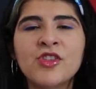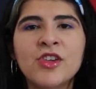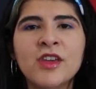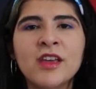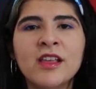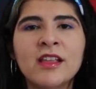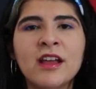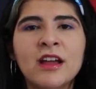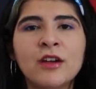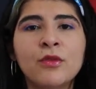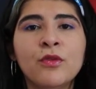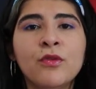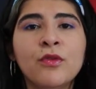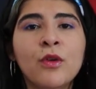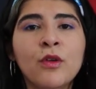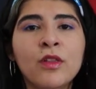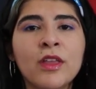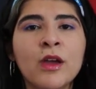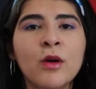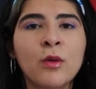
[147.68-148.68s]
is not
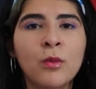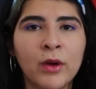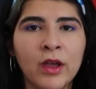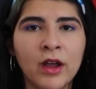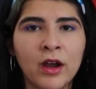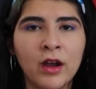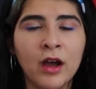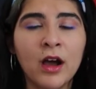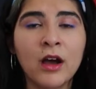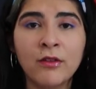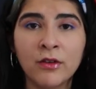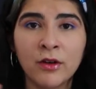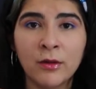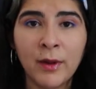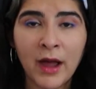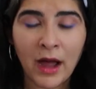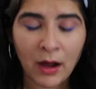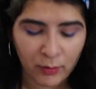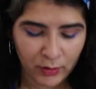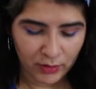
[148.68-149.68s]
fully aware of her
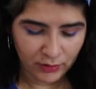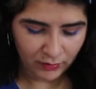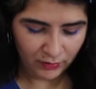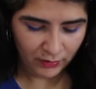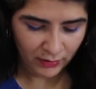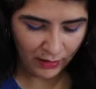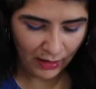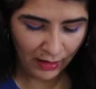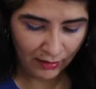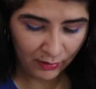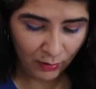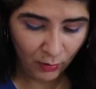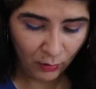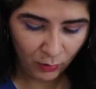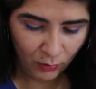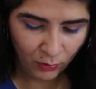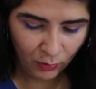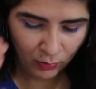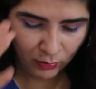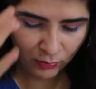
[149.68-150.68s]
powers as a
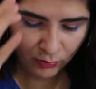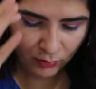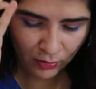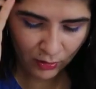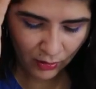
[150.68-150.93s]
whole,